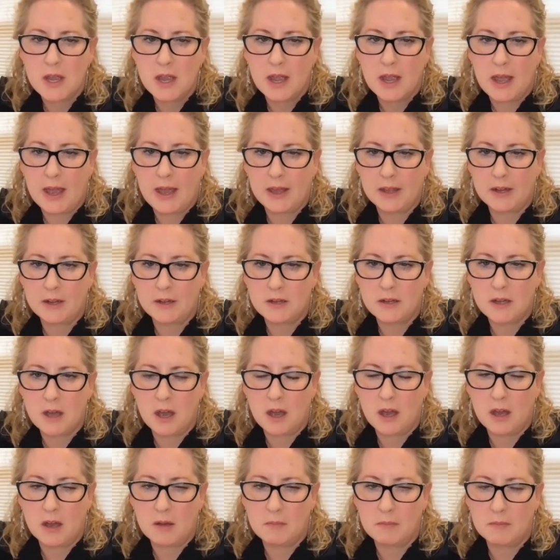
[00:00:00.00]
And
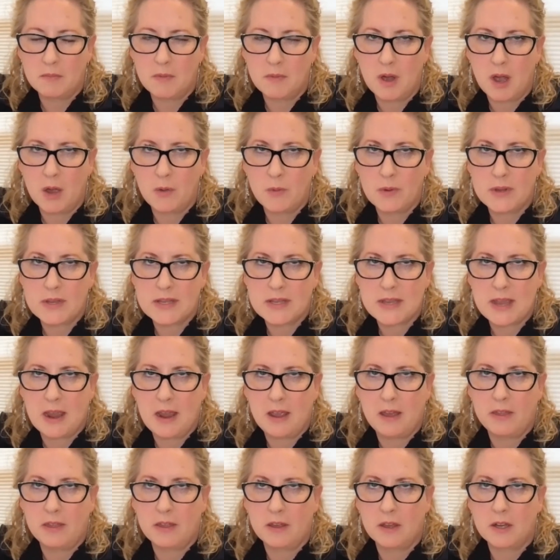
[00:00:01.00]
I would
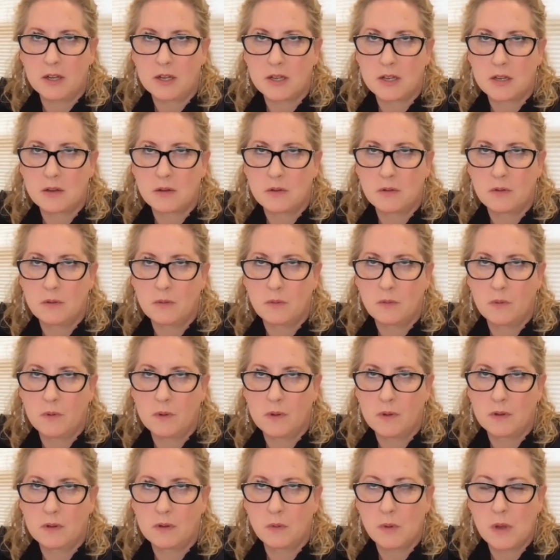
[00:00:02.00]
say that,
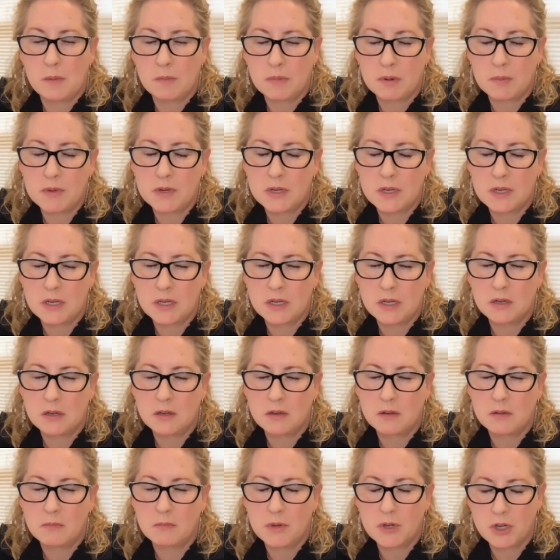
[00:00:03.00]
so we implemented
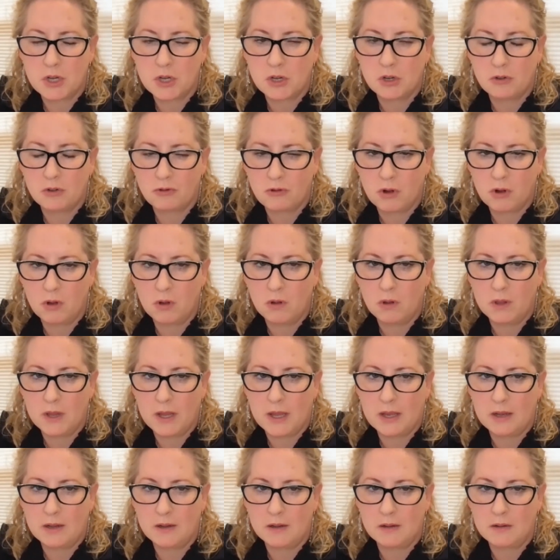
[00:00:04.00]
mission control
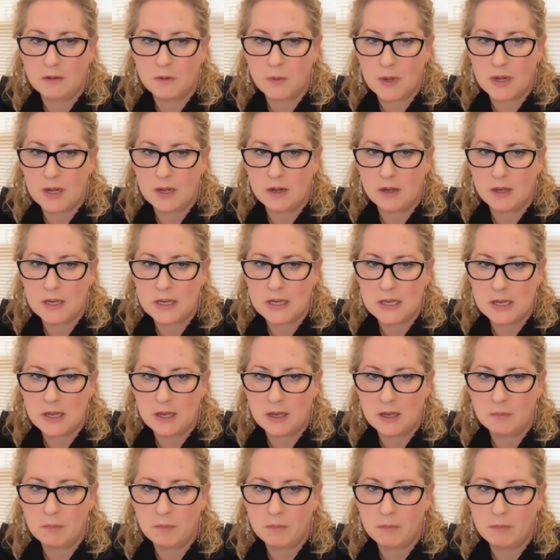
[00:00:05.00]
in
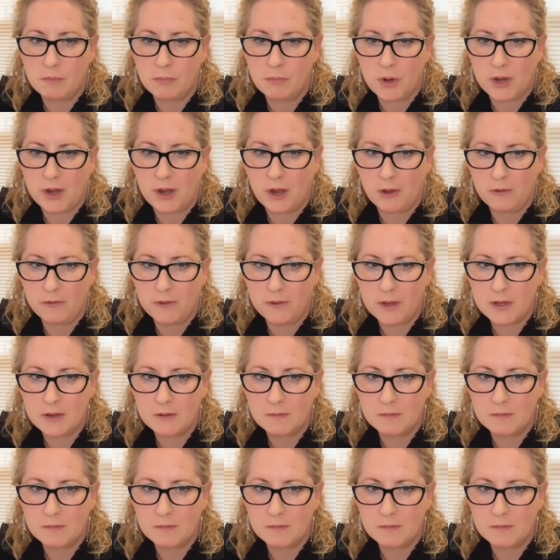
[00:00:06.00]
2019, pre-COVID.